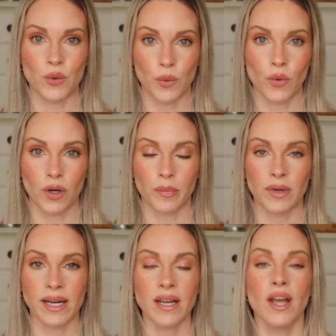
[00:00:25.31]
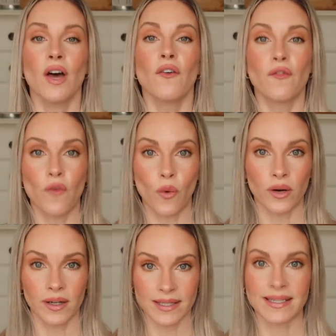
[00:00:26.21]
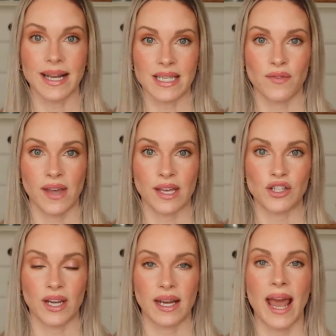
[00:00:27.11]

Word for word: incorporate for signs of aging.